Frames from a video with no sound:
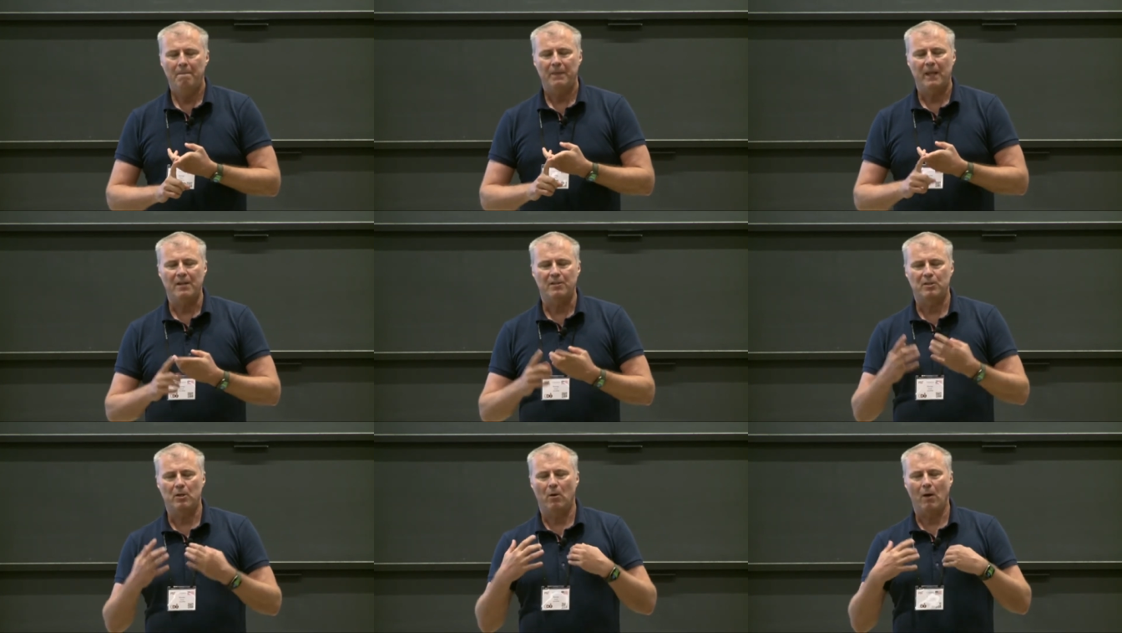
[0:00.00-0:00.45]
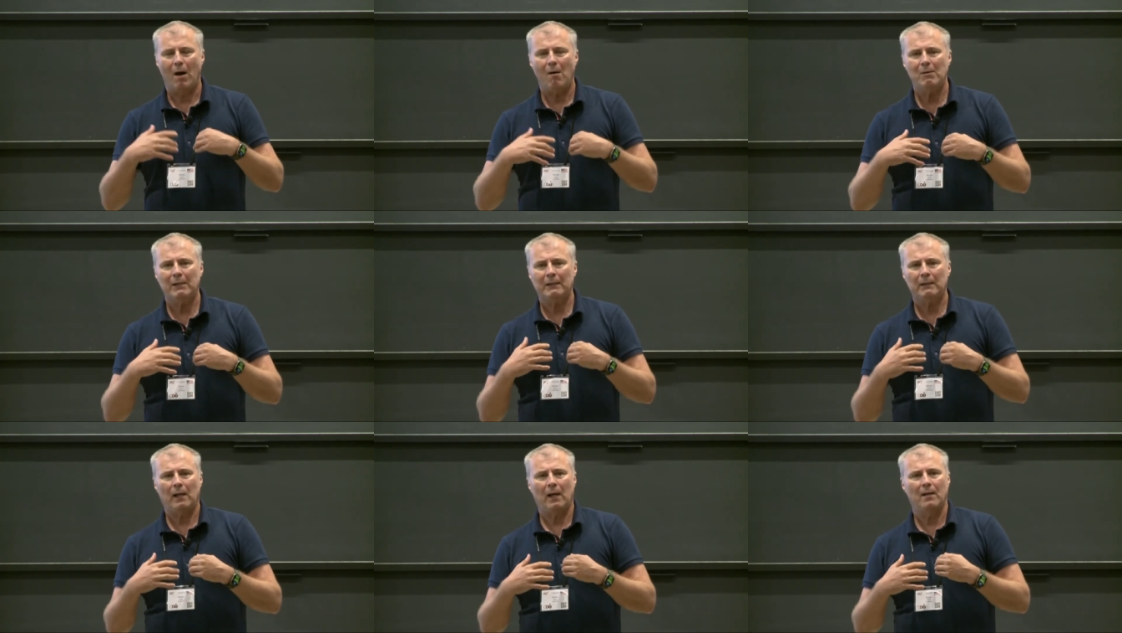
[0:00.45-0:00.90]
And so
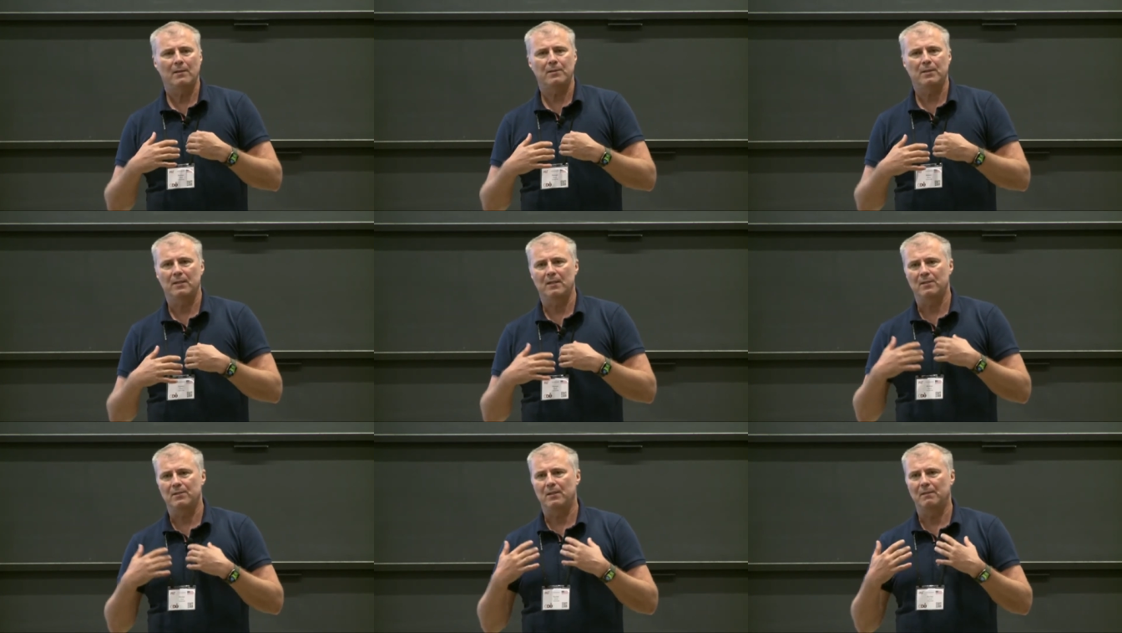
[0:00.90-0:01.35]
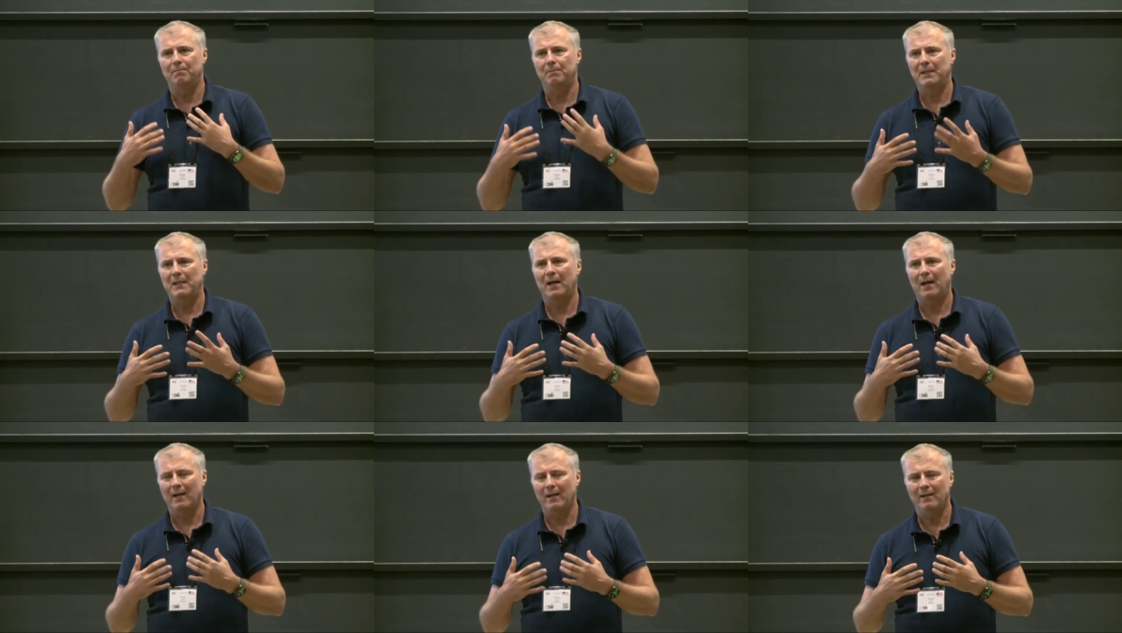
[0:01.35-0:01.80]
our task as the
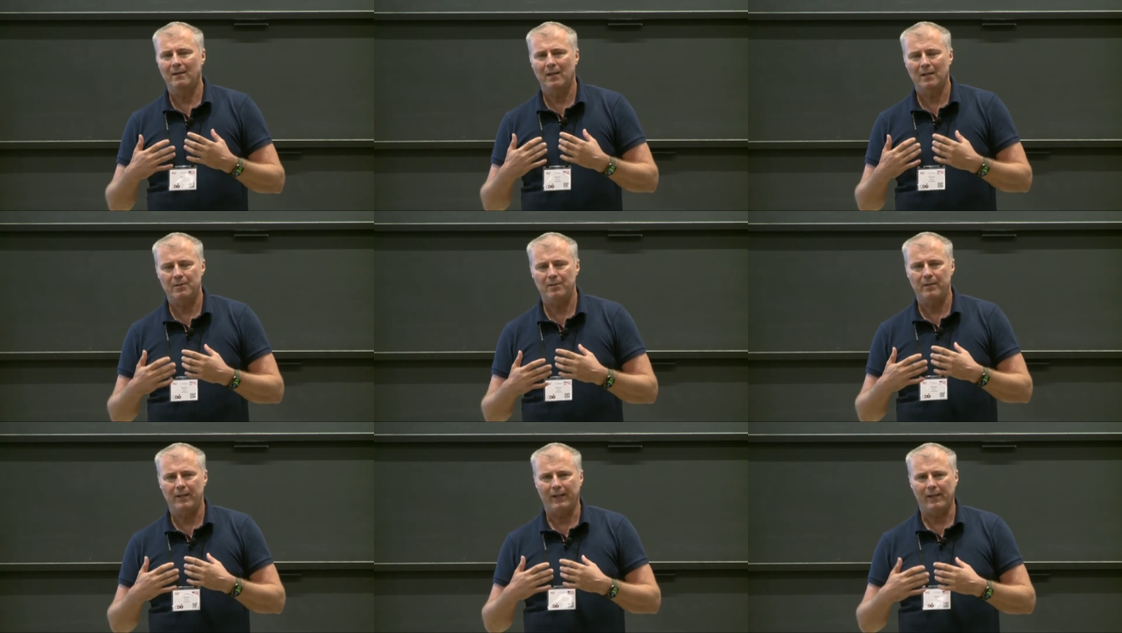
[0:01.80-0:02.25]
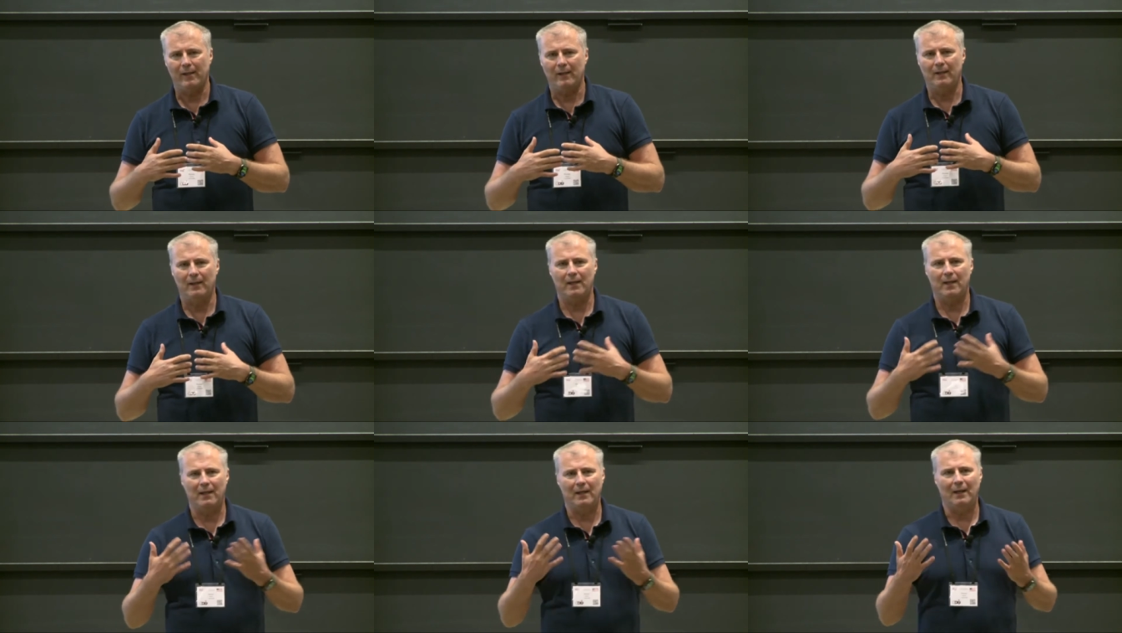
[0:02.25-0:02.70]
BI industry,
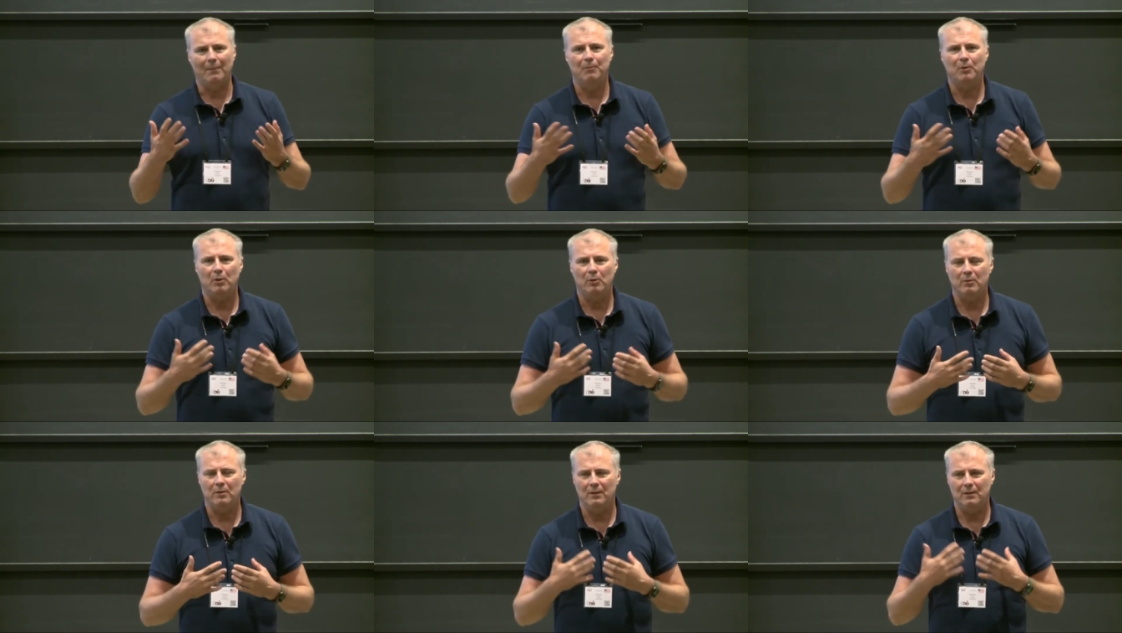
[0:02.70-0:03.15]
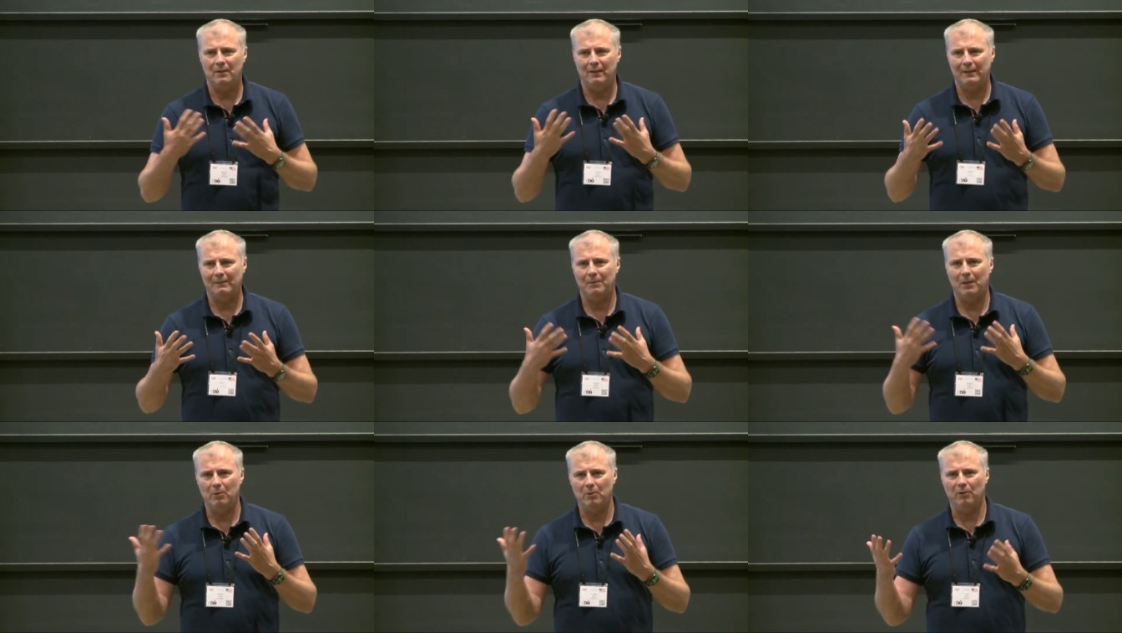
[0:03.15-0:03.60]
and again, I'm talking
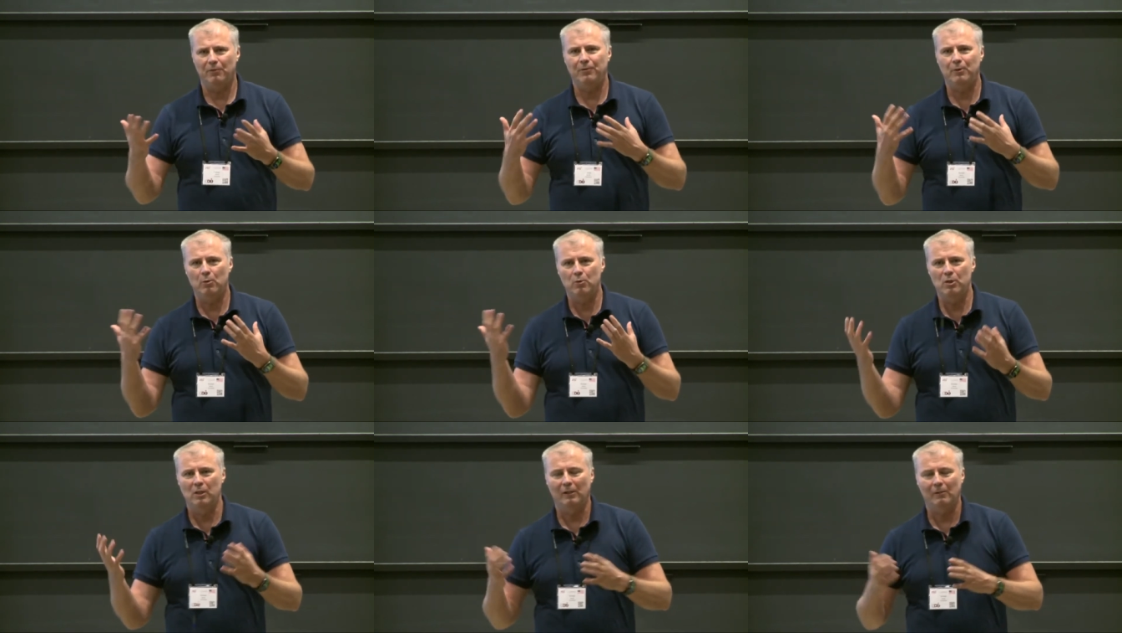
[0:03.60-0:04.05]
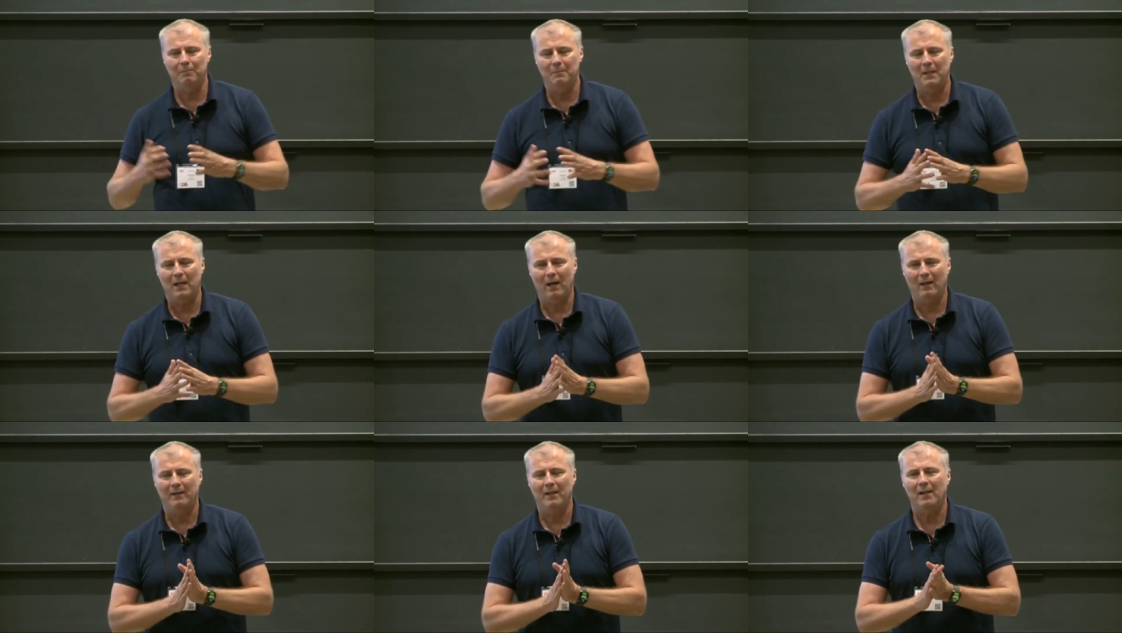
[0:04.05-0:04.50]
here about the future of
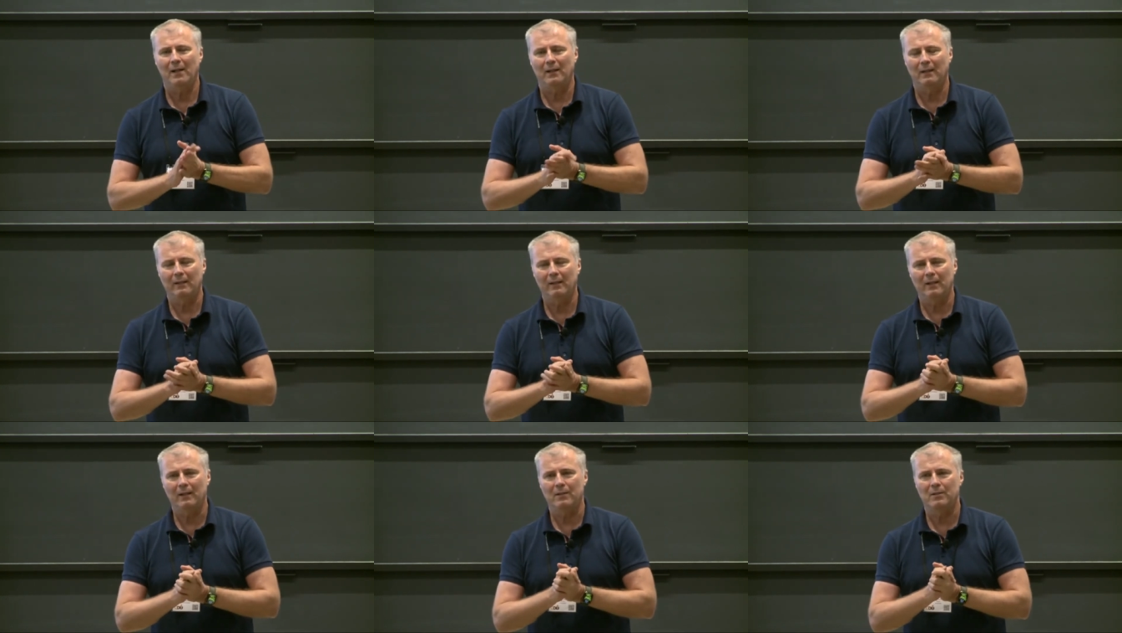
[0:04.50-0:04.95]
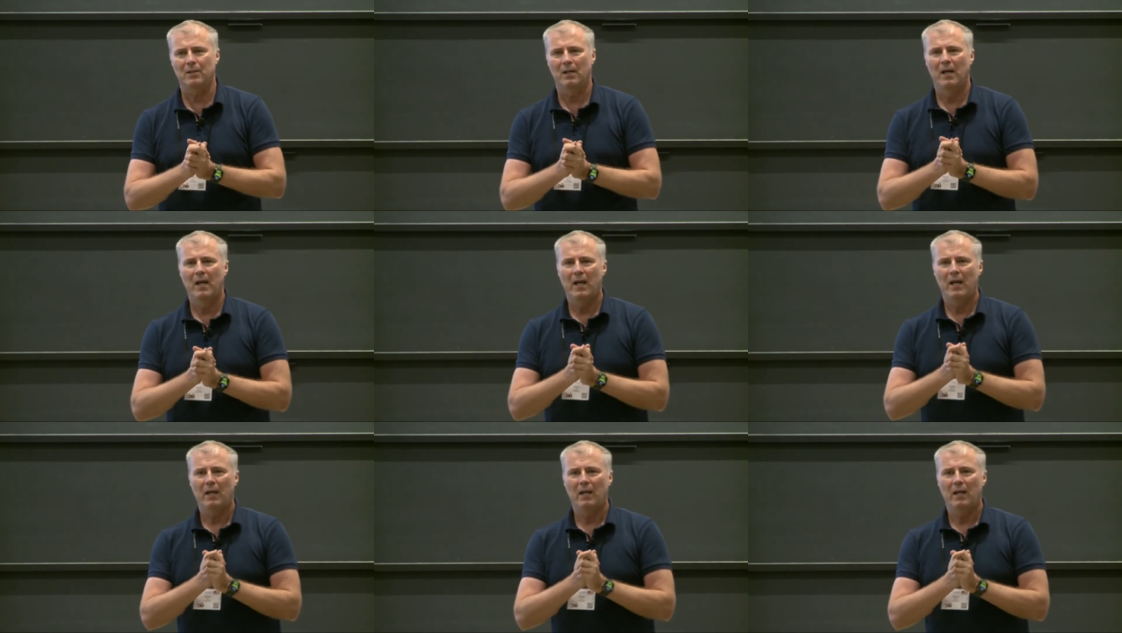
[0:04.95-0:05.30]
BI and analytics,